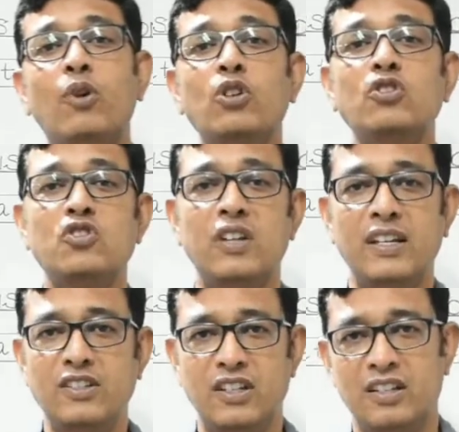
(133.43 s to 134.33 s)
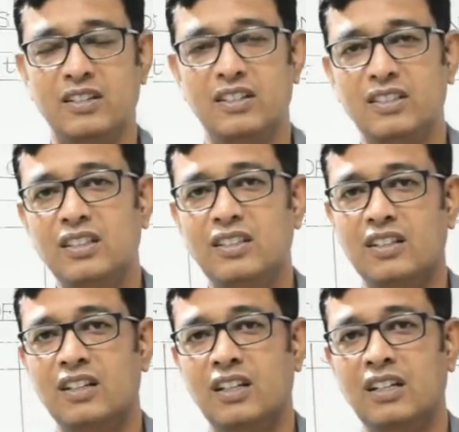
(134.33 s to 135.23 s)
on changing, isn't
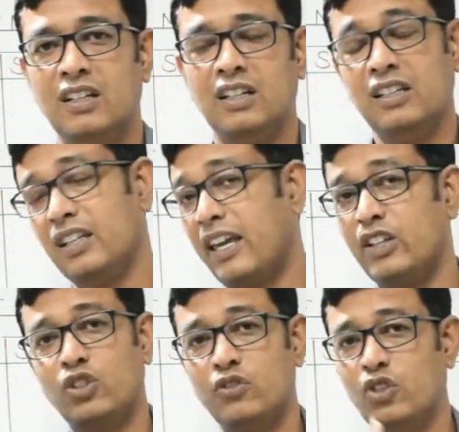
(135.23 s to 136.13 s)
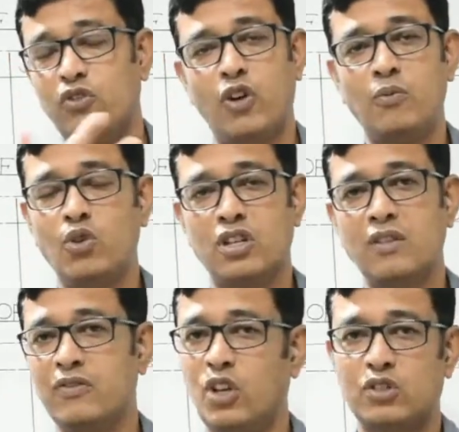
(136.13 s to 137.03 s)
it? In the case of uniform
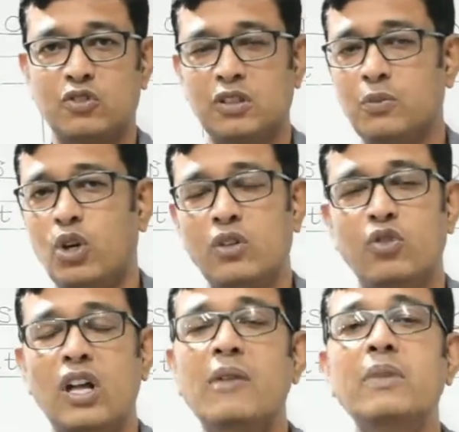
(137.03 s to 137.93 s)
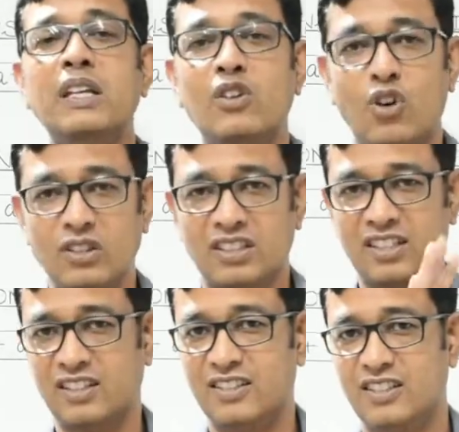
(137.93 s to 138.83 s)
motion, velocity of the body would have been
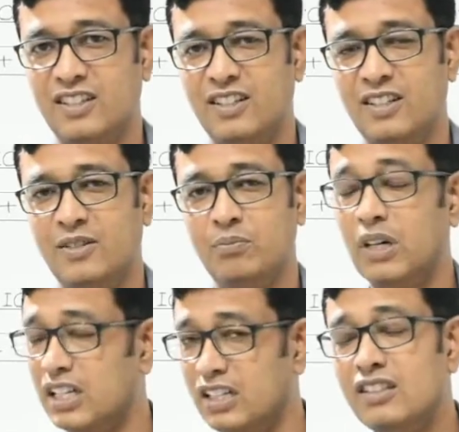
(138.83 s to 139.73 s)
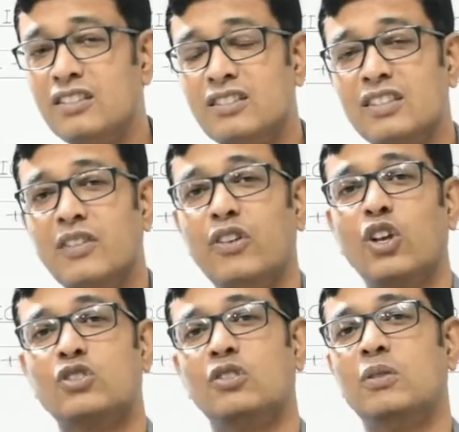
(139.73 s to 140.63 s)
constant. But here, the
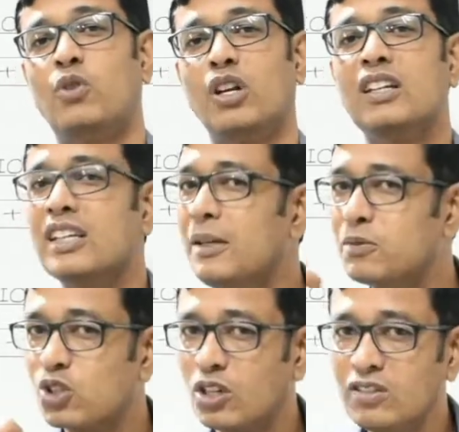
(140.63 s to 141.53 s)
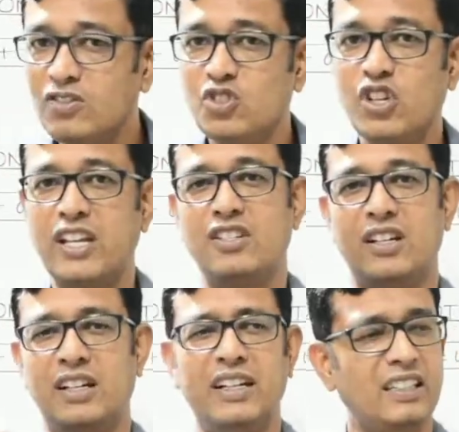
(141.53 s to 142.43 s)
velocity of the body keeps on
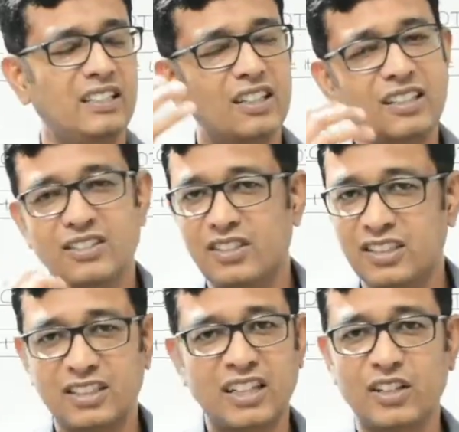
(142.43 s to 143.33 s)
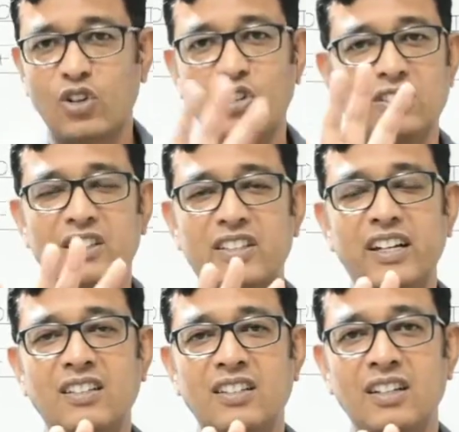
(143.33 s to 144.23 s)
changing. It either increases at a constant rate